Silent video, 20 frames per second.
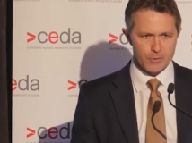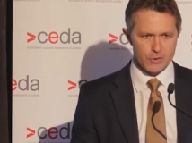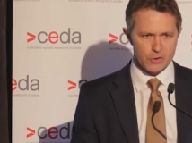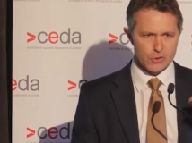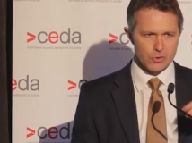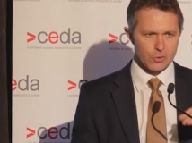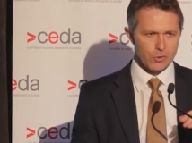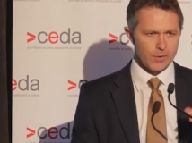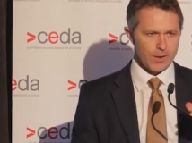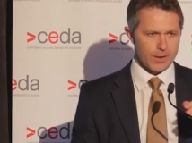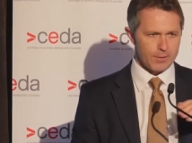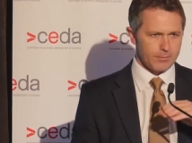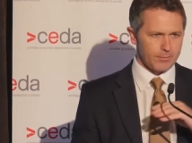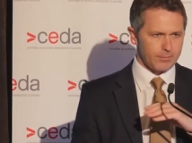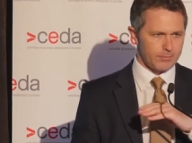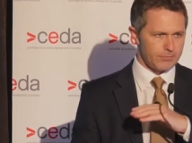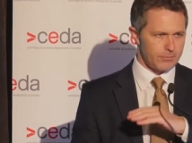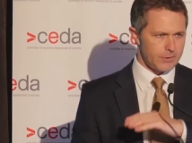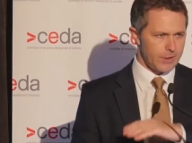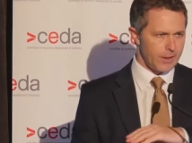You saw that
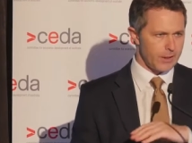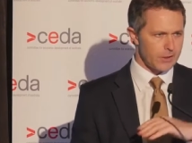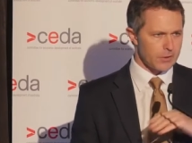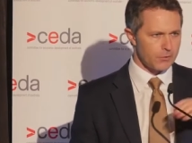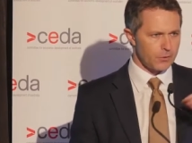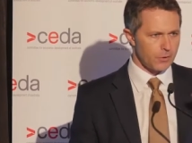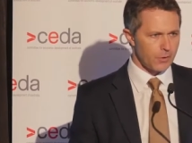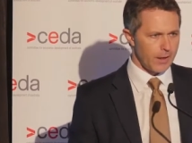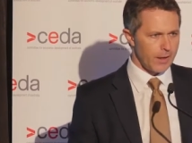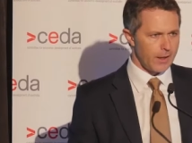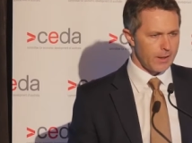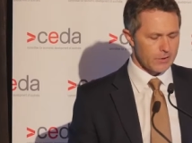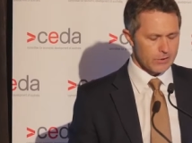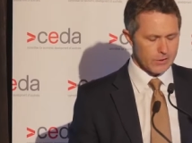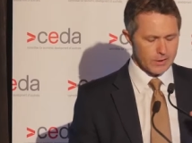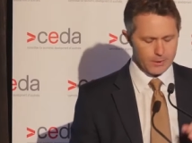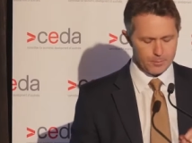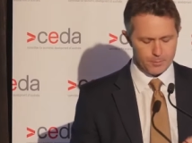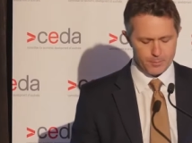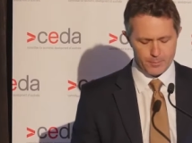in Townsville, Cairns,
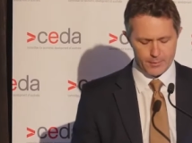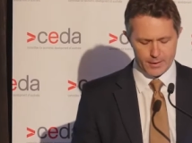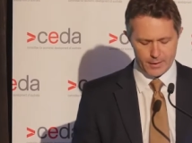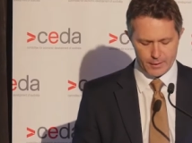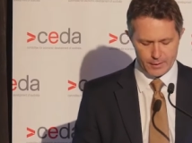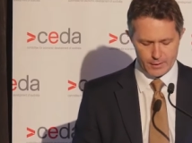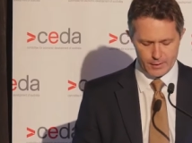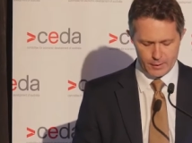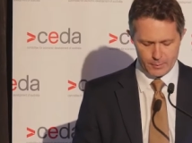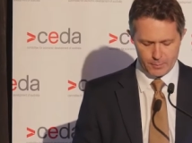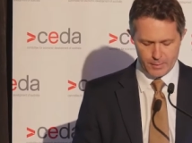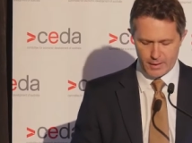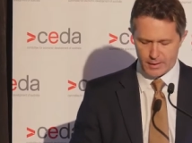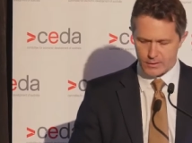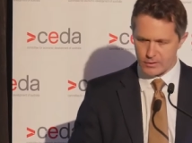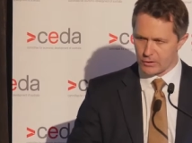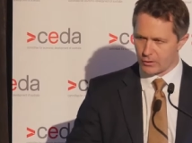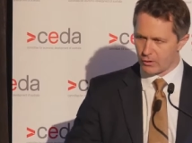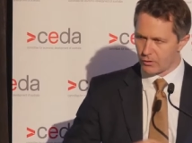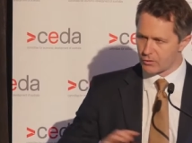other, other, other
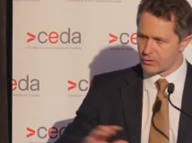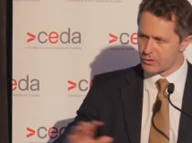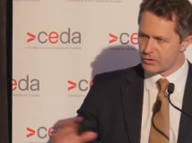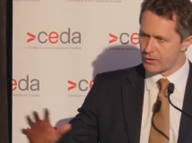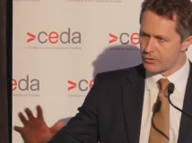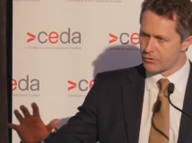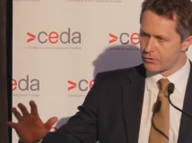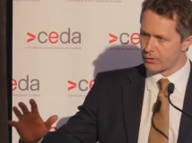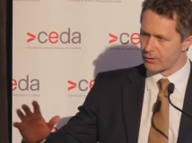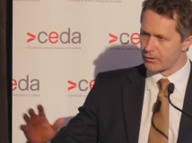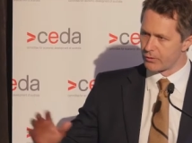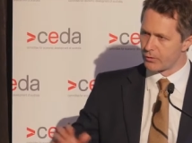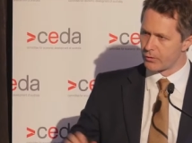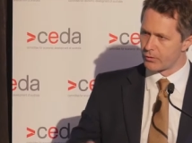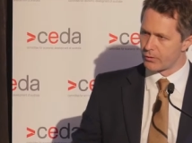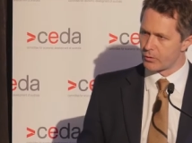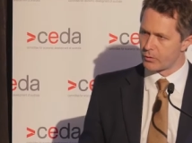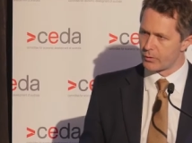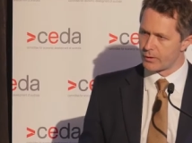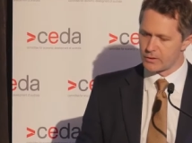parts along central and
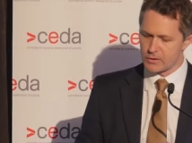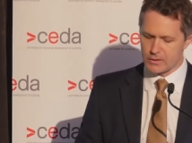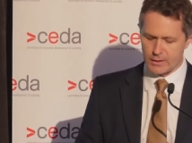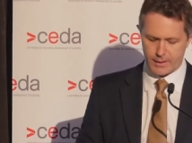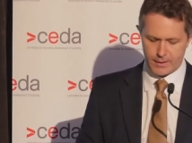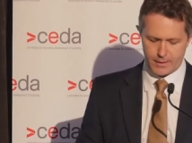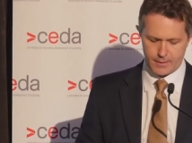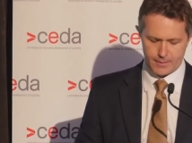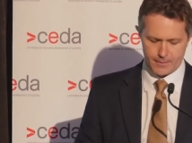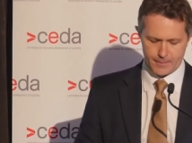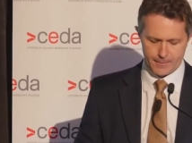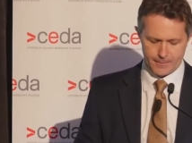northern Queensland.